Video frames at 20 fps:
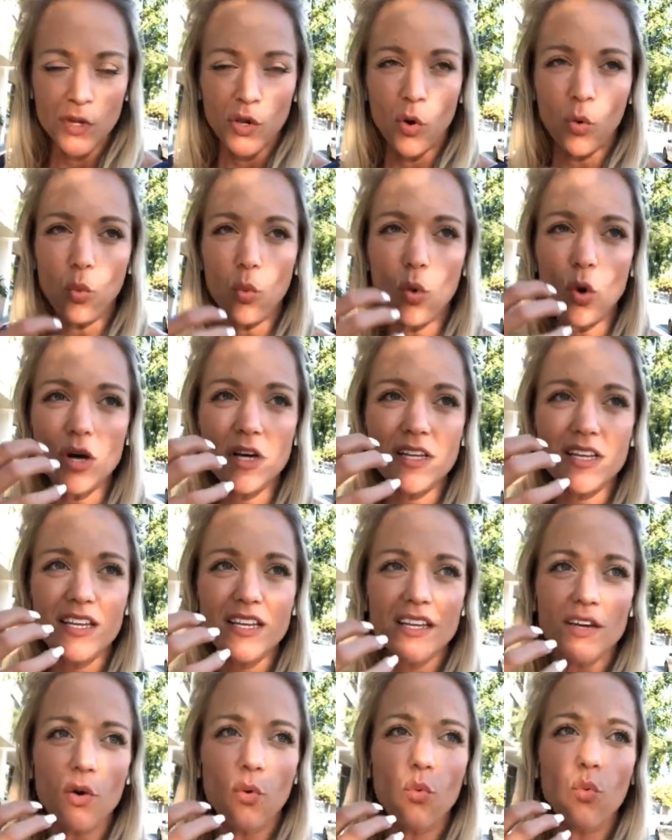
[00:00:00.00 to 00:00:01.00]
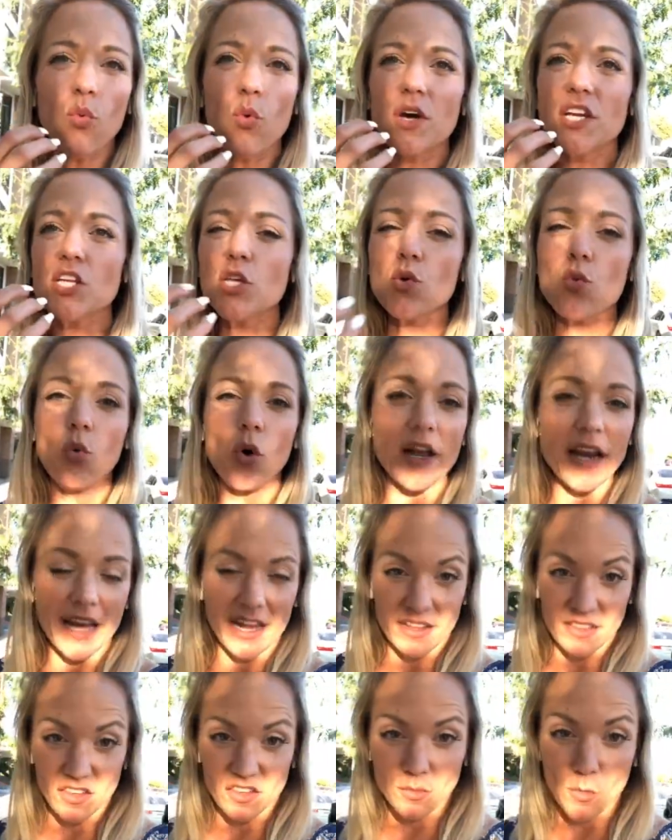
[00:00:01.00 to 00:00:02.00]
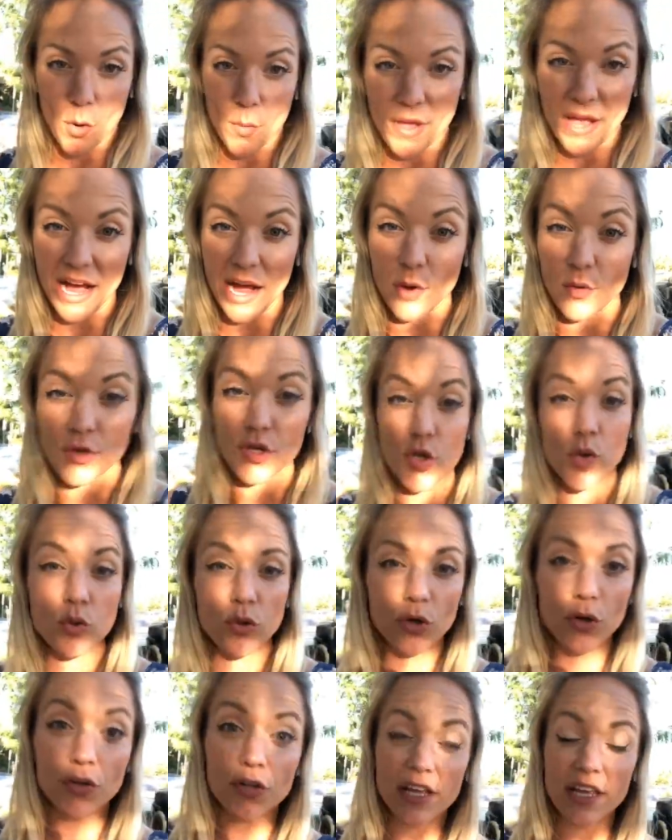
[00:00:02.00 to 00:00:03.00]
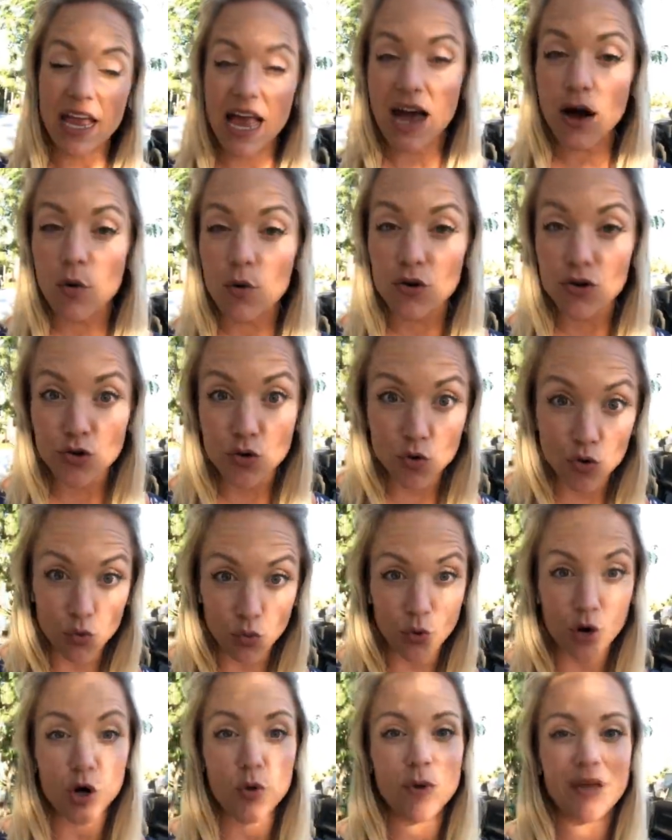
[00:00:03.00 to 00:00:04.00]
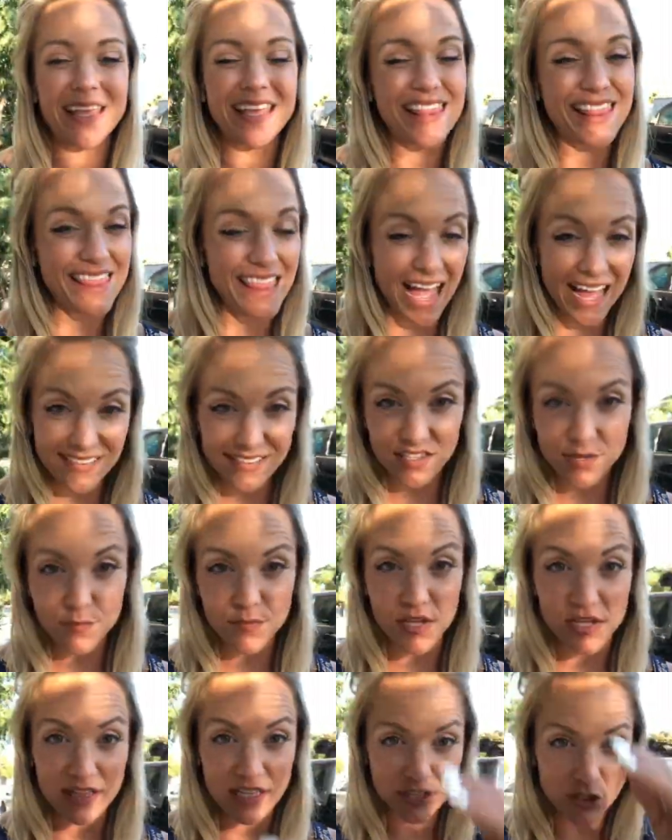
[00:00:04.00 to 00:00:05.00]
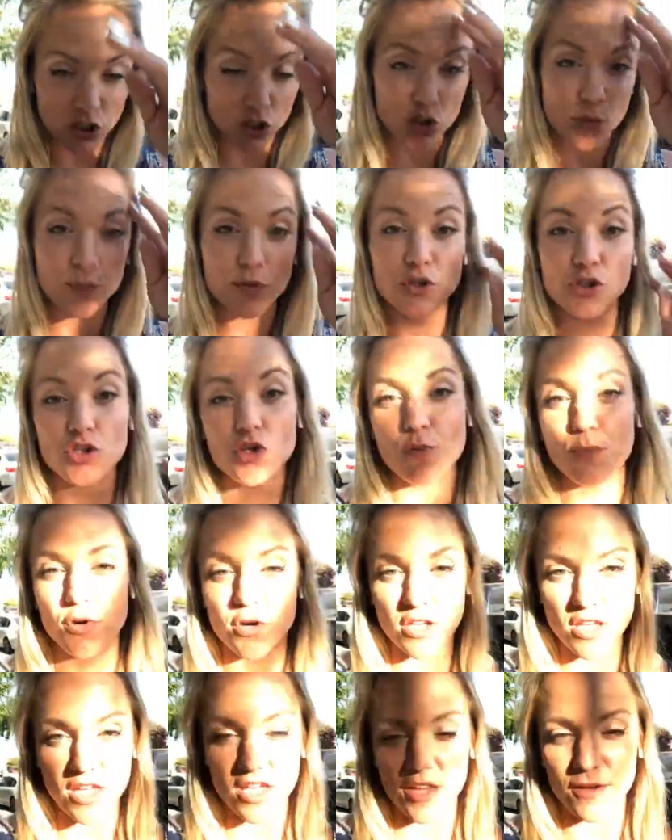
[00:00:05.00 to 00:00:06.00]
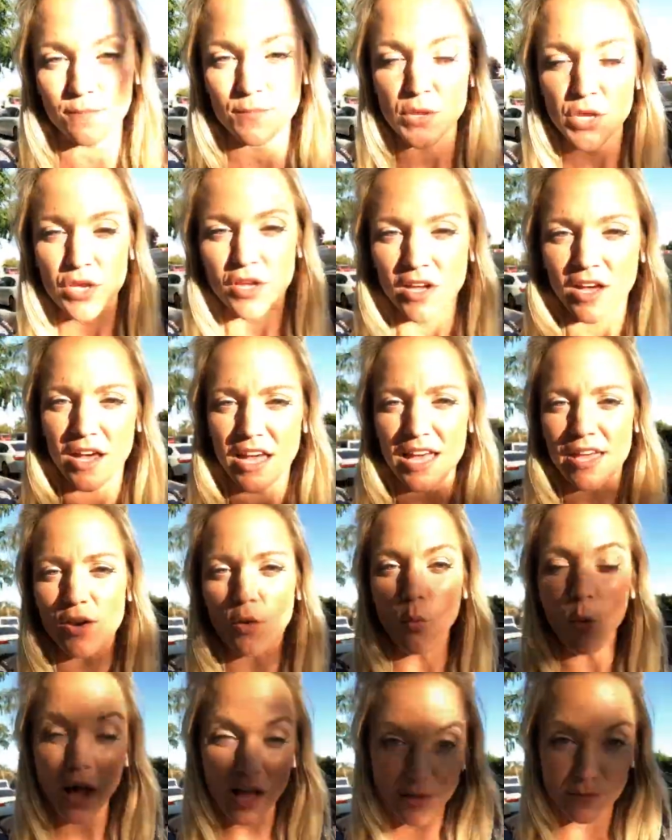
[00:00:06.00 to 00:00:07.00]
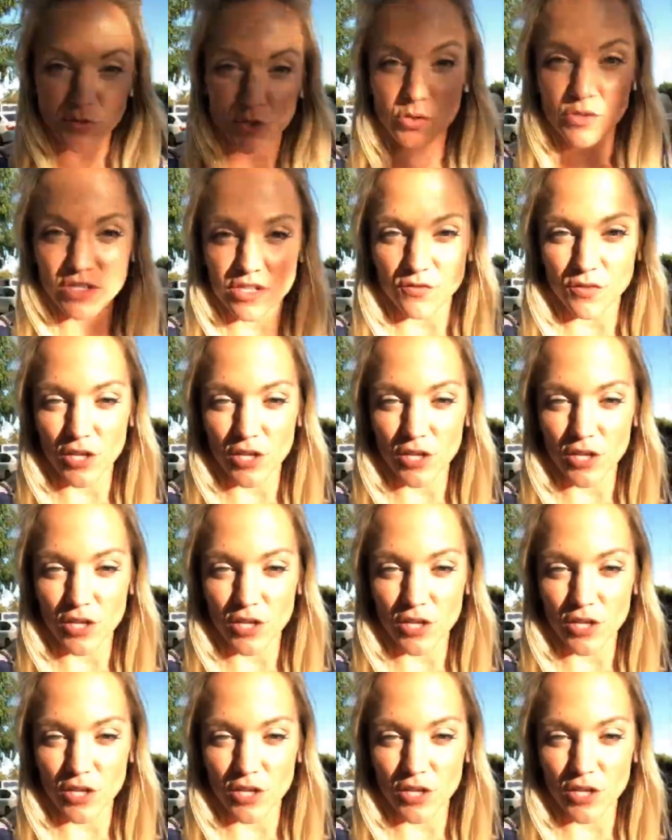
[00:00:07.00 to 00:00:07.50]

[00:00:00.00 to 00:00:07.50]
What do you want out of this moment? How are you learning? How are you growing? And that's something that's super, super key. And while I'm doing this